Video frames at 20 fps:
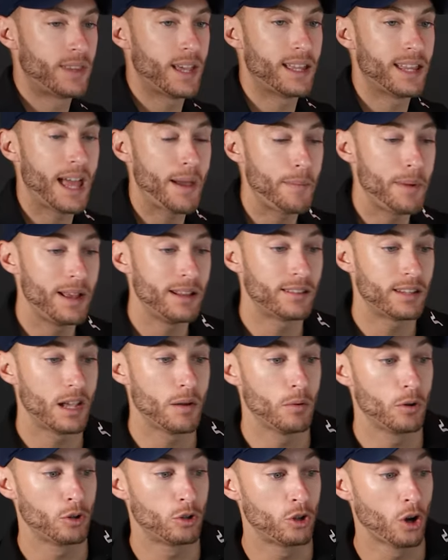Then that means
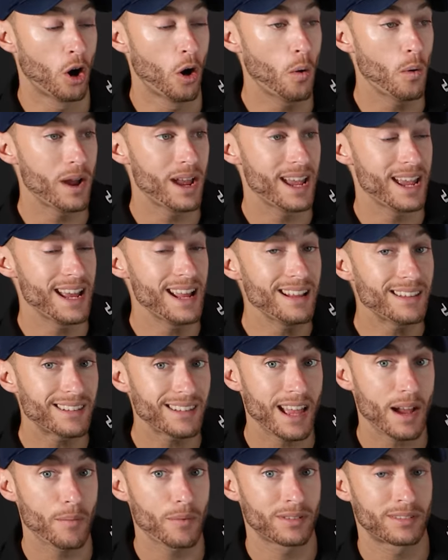it would go
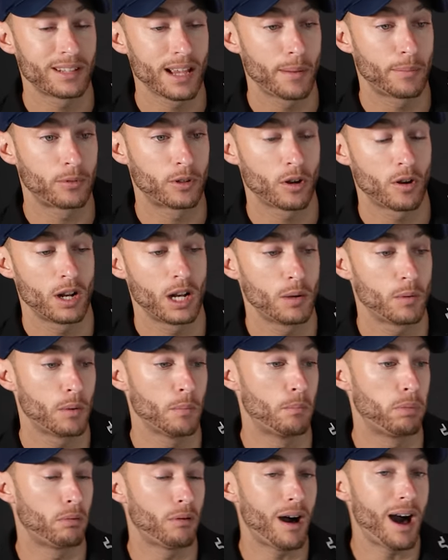into that receptor and it
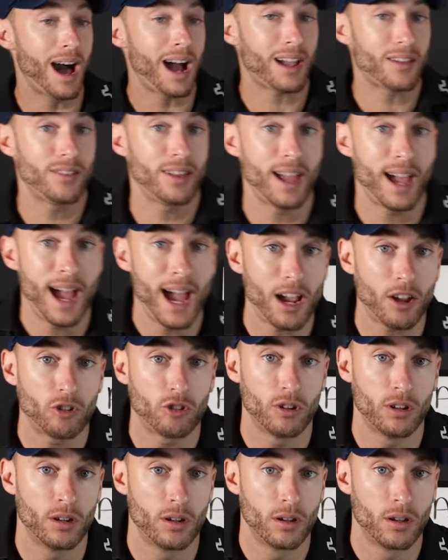would block the
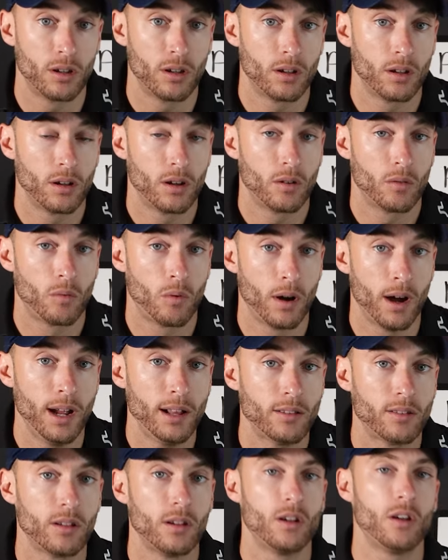action,
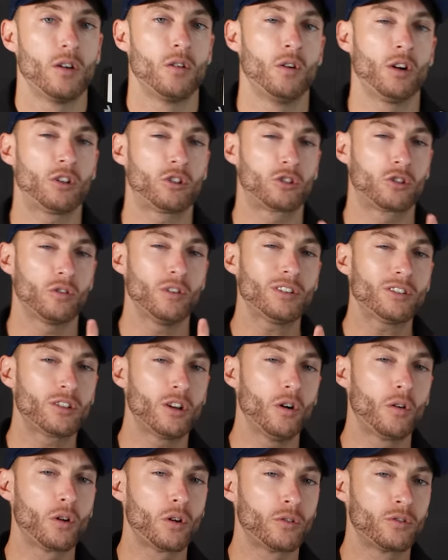right? So let's
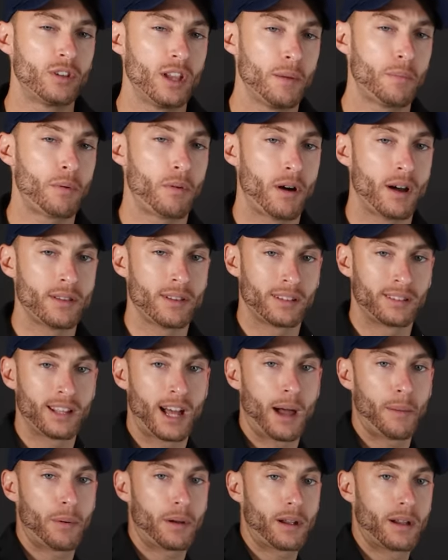go a little deeper on this
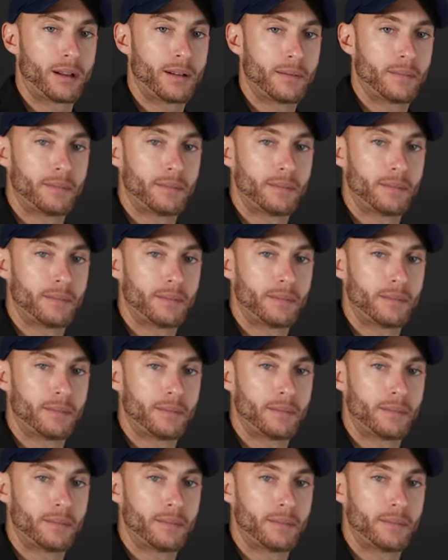topic.